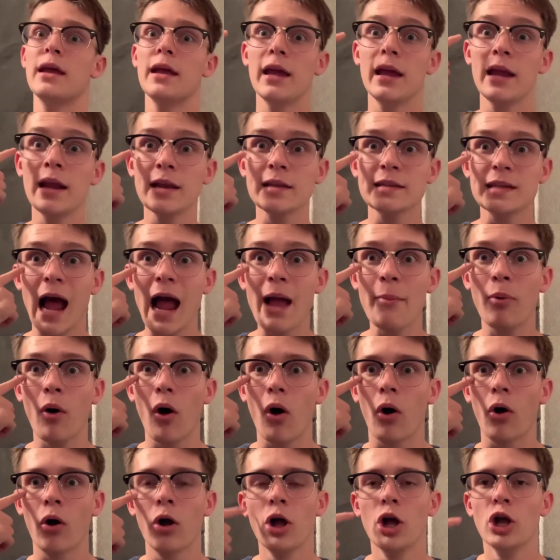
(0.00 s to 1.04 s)
in his
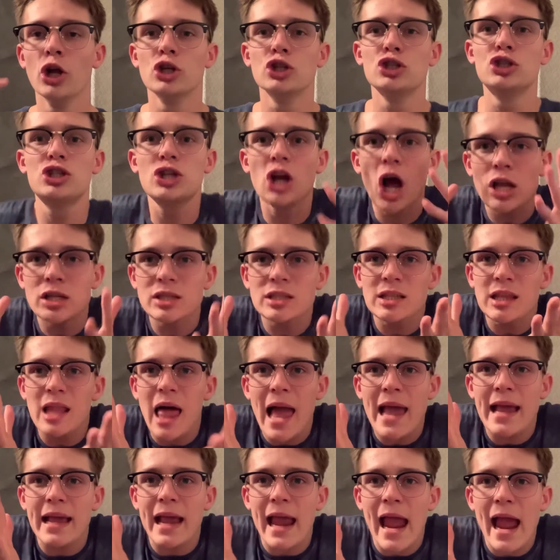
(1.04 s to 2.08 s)
eyeball. Just
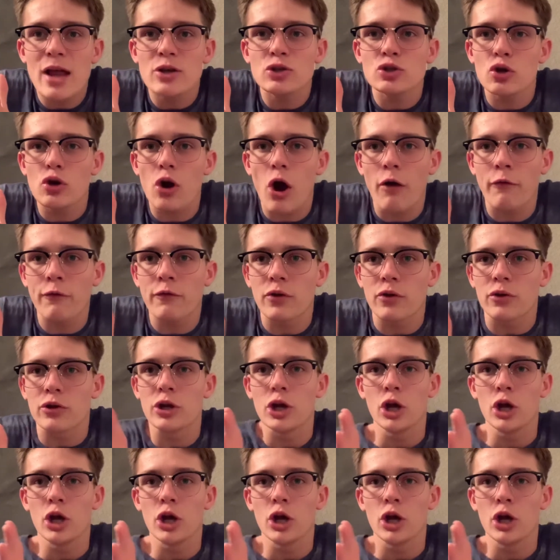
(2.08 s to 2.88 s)
like Andrew Garfield,